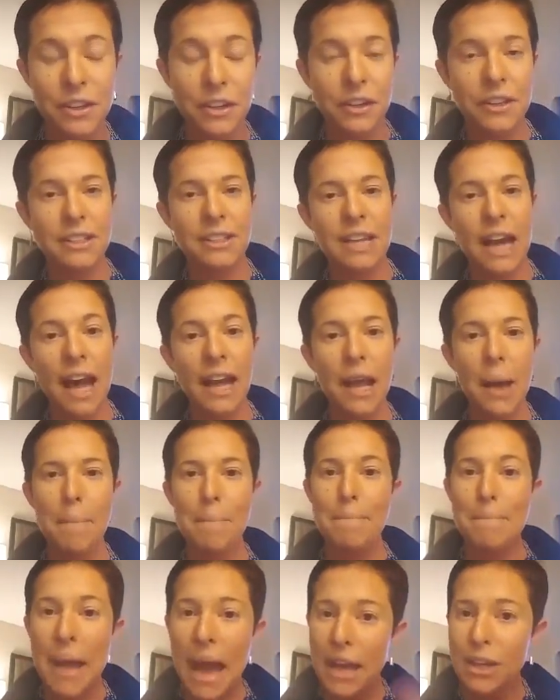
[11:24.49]
There is not a
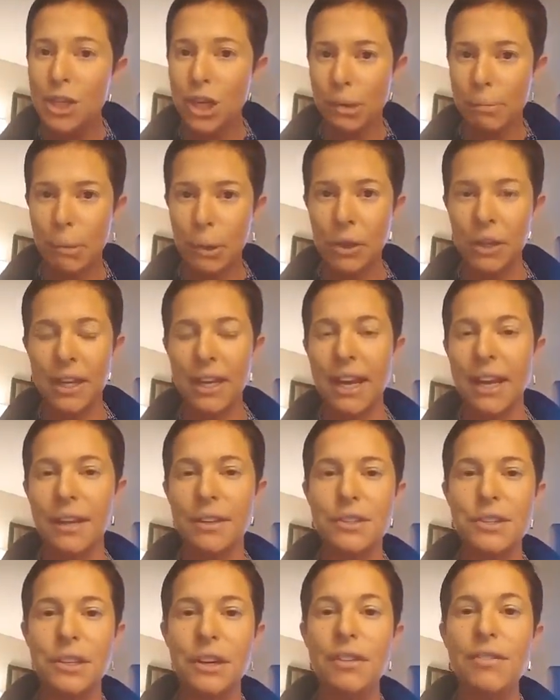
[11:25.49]
magic bullet
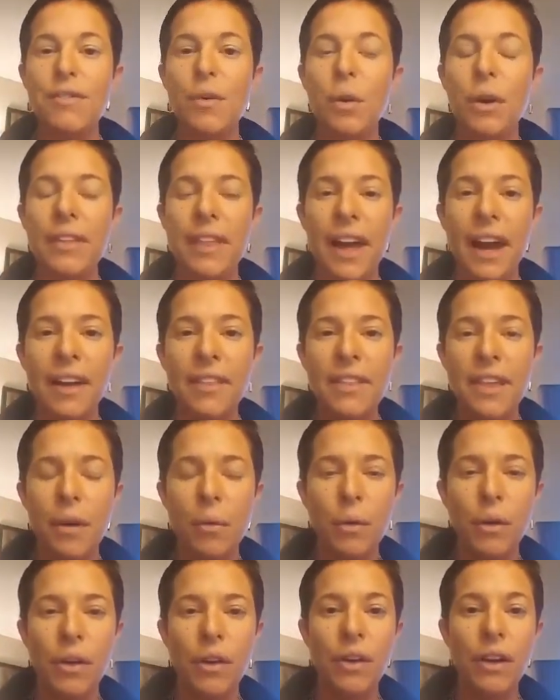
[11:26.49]
answer for that
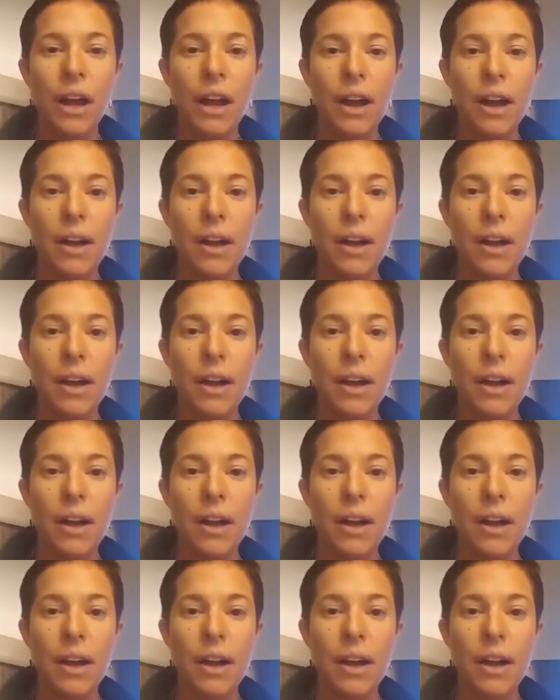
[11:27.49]
that will